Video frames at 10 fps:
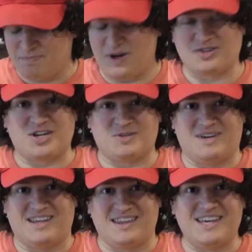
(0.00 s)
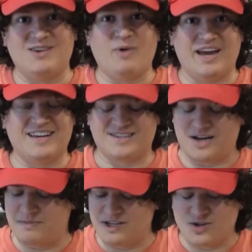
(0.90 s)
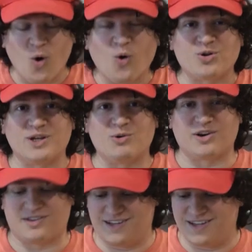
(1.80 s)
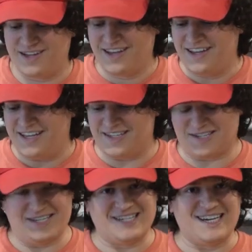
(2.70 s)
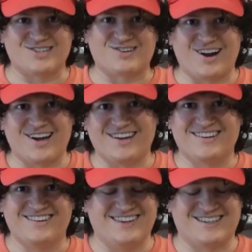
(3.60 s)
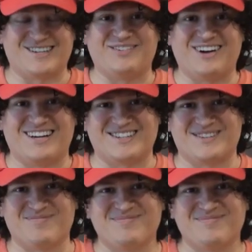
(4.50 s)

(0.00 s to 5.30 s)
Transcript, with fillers: But trust me, the wait is going to be totally worth it. It's going to taste great. It's going to be awesome.